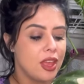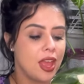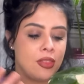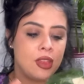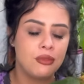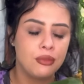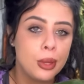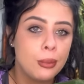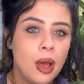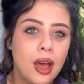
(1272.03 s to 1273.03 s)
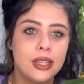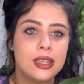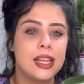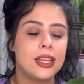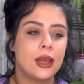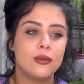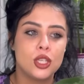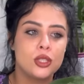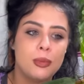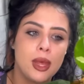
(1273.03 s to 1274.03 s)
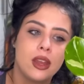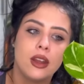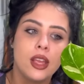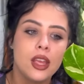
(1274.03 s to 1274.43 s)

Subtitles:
And then I've repotted it, and I've just been,